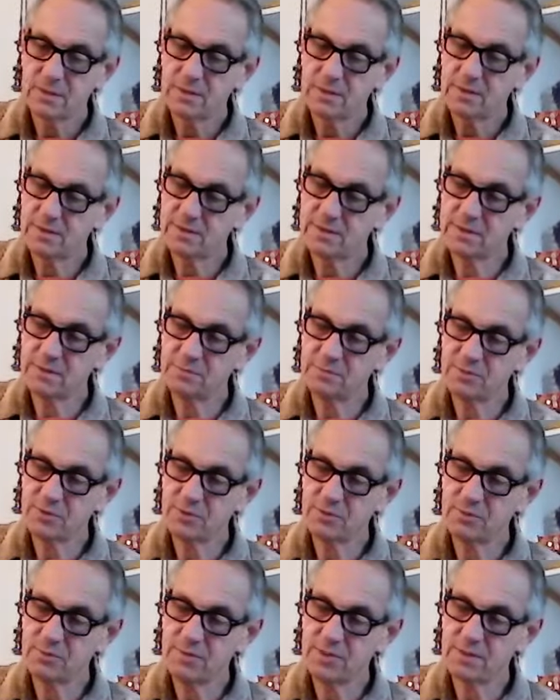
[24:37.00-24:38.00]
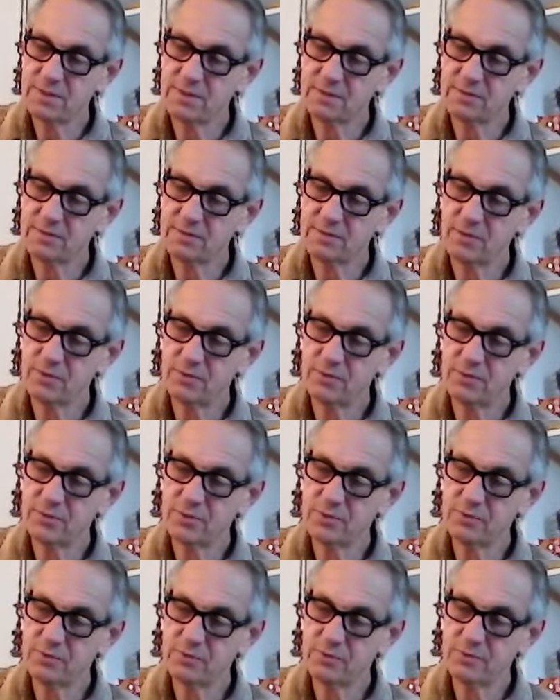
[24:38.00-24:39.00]
It seems to me that the whole
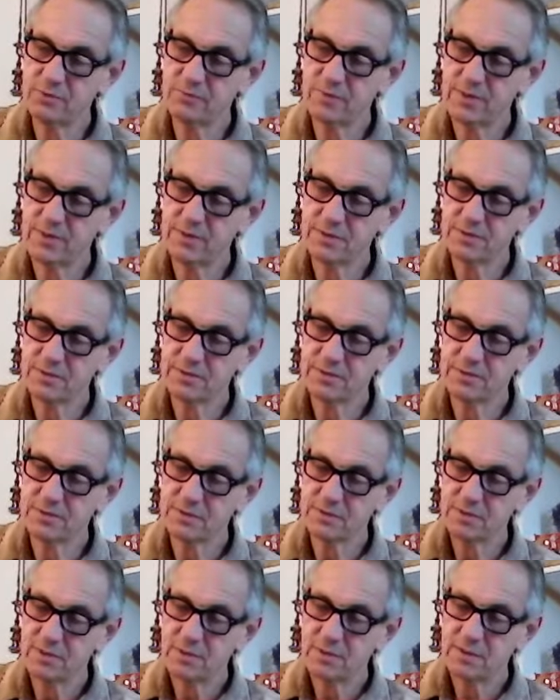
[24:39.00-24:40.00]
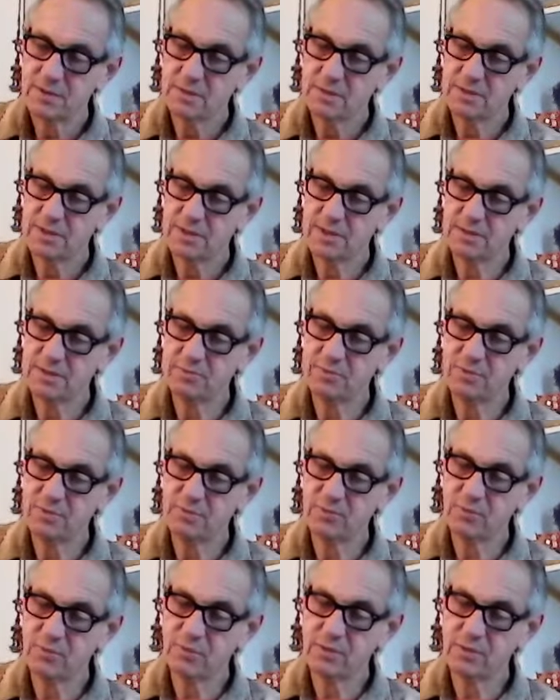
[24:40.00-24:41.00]
human race that has
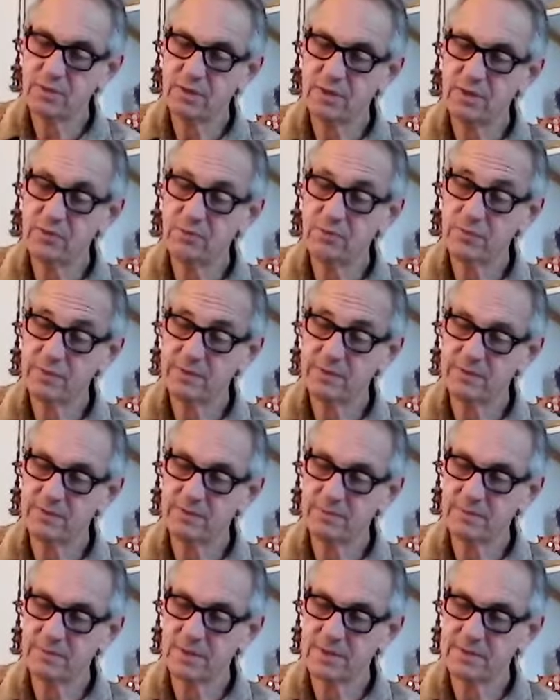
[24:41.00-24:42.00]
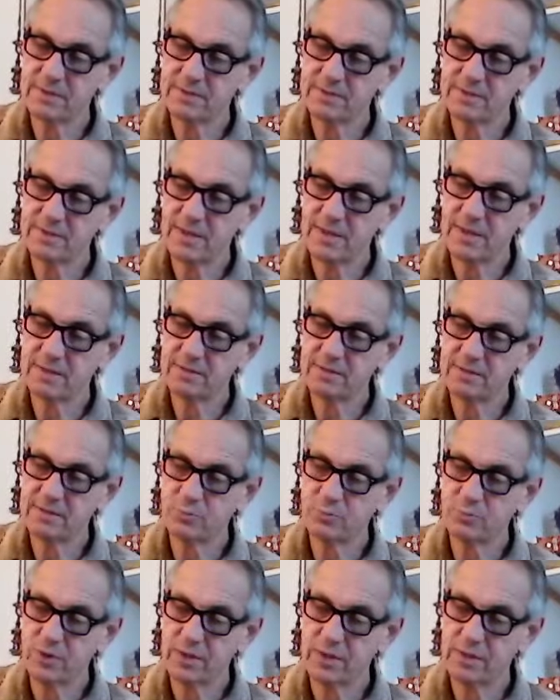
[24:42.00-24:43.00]
been working with the mind and the
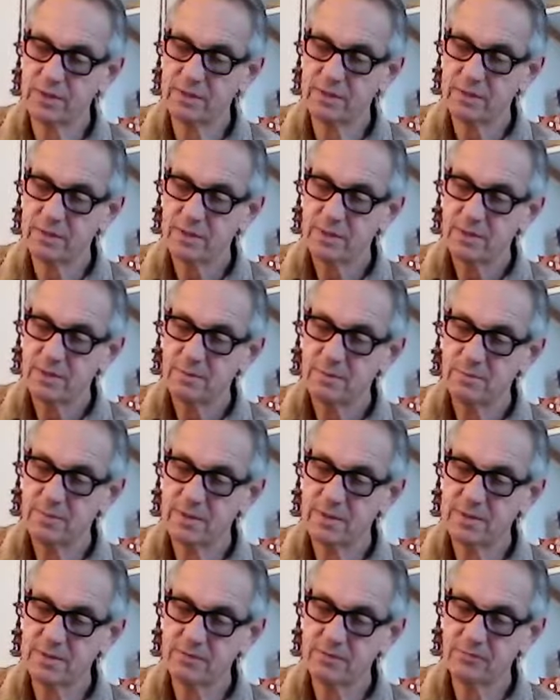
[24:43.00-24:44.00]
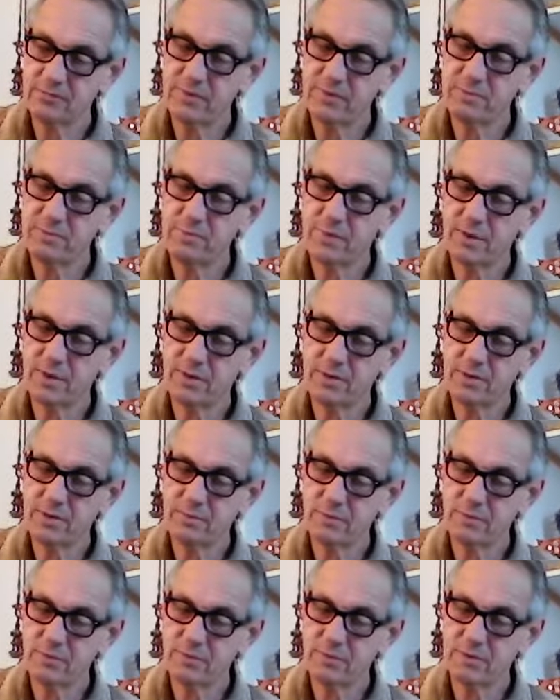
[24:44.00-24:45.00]
brain, making
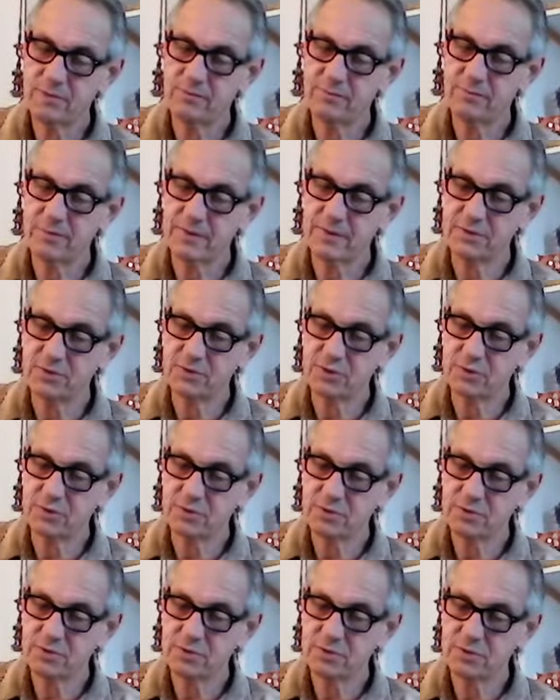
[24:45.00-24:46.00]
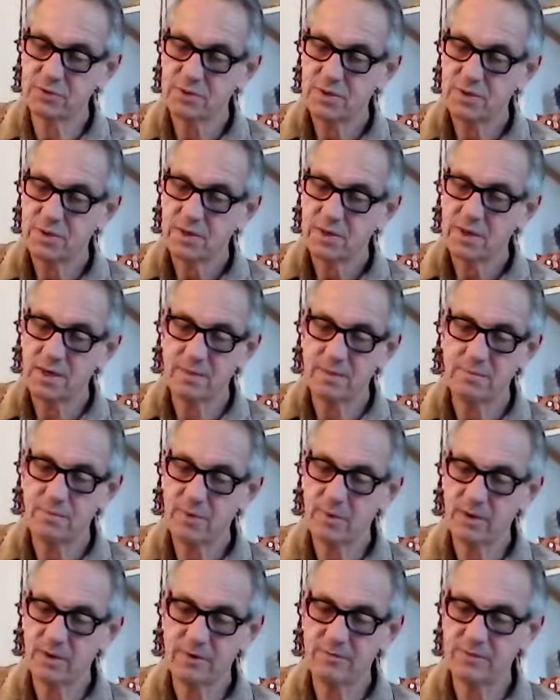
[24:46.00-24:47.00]
remarkable inventions and
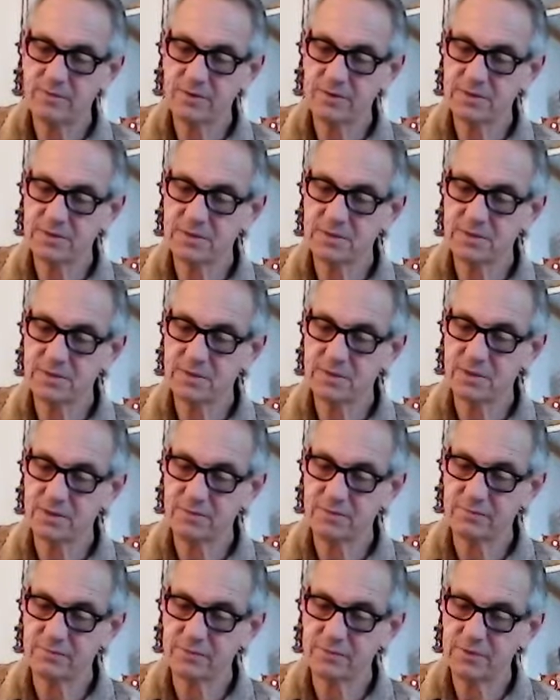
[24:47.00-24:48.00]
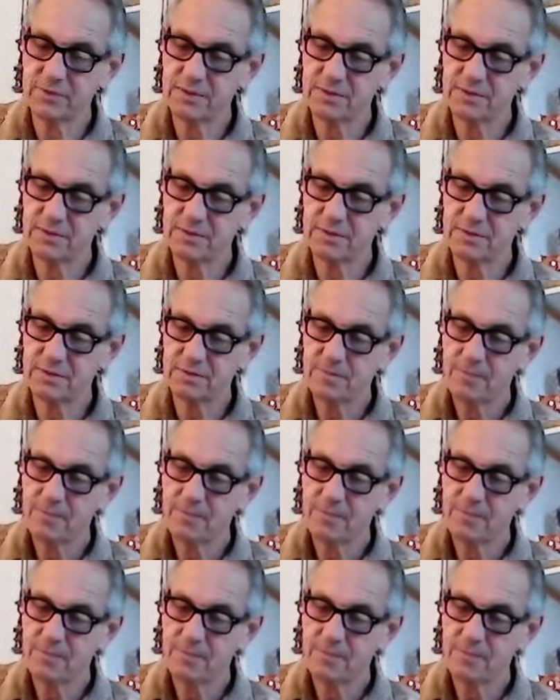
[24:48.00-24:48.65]
marvelous discoveries,